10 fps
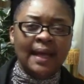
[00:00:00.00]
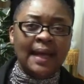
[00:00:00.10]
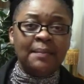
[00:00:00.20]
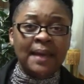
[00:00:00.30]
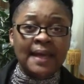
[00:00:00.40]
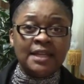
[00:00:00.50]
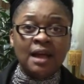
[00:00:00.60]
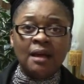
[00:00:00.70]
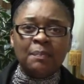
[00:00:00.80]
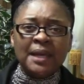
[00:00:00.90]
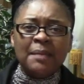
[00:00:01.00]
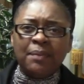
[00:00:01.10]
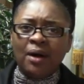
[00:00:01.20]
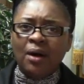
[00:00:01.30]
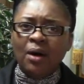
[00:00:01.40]
Amen. Young
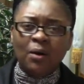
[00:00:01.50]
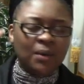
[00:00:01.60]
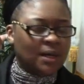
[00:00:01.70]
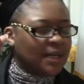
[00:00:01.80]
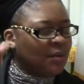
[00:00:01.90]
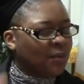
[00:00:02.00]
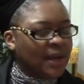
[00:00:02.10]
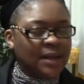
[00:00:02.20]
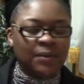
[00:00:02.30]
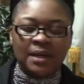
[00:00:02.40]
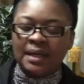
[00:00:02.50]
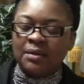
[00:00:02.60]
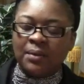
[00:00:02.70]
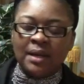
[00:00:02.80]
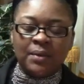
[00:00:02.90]
people, we're getting ready. We're
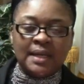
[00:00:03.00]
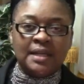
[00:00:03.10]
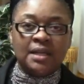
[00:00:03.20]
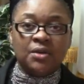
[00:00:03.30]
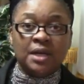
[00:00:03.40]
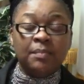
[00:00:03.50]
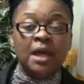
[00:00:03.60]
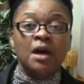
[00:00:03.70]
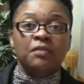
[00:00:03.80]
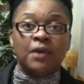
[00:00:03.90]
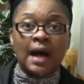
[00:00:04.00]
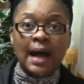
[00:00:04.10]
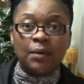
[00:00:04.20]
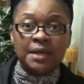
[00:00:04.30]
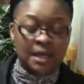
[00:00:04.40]
getting ready. We're getting geared up for
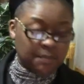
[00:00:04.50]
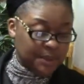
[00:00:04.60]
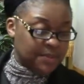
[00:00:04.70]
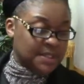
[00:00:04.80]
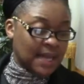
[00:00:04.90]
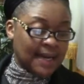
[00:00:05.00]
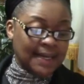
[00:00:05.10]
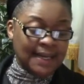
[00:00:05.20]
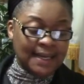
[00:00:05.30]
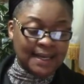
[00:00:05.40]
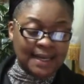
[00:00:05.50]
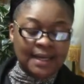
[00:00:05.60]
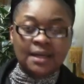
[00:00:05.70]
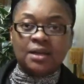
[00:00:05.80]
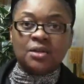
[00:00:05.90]
our Young People's Night. It
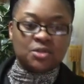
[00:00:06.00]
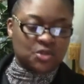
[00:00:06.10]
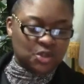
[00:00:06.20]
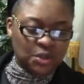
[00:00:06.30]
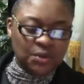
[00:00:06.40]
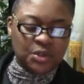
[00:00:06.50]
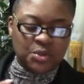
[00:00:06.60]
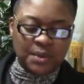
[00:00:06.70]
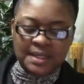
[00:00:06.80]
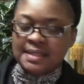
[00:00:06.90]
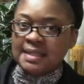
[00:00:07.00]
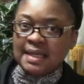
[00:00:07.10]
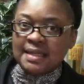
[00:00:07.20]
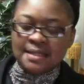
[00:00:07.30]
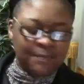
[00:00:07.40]
is June the
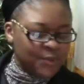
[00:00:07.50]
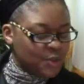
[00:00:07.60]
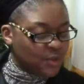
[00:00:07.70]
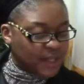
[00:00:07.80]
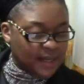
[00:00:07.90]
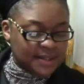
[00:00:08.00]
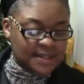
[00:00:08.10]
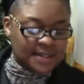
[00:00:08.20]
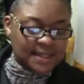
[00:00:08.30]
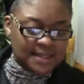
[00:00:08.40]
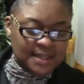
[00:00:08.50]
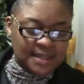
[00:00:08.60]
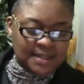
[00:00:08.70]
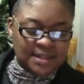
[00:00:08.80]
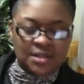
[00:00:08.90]
twenty-sixth, two thousand
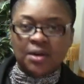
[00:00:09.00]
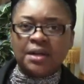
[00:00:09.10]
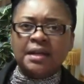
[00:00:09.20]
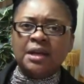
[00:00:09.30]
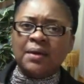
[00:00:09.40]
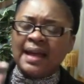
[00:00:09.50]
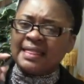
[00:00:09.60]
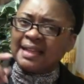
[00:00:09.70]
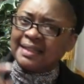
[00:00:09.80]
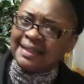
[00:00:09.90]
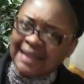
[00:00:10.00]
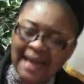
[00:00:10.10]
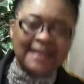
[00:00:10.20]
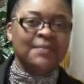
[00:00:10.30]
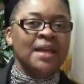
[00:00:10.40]
sixteen, six thirty here at the
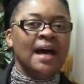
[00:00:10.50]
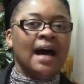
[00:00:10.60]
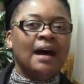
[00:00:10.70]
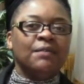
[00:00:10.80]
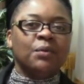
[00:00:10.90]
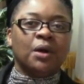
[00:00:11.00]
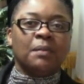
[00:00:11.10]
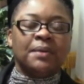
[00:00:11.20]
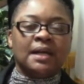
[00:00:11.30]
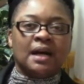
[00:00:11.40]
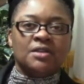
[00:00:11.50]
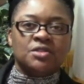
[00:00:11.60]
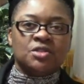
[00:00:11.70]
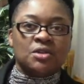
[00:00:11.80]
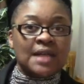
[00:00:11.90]
Light of the World
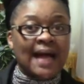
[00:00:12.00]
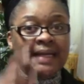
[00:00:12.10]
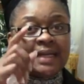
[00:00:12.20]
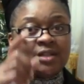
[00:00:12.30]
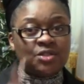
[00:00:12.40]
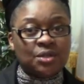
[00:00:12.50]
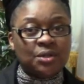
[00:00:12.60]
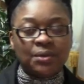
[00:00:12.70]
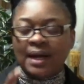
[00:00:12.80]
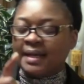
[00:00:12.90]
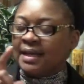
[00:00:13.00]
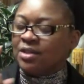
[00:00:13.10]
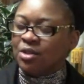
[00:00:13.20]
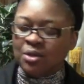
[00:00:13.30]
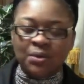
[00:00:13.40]
Pentecostal Church. I need you. I
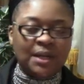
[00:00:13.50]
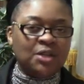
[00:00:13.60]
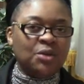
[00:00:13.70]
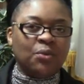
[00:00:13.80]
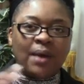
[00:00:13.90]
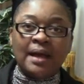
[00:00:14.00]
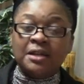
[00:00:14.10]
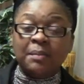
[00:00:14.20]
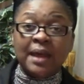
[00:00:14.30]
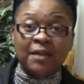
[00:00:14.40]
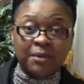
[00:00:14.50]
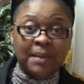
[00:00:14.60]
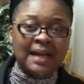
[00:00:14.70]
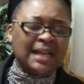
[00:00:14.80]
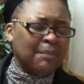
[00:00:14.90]
need you and you. Round up
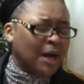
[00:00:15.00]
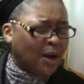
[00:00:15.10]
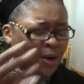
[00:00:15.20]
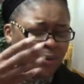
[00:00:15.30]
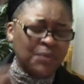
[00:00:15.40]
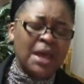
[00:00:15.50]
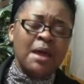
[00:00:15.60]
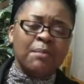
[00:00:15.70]
everybody. Come on.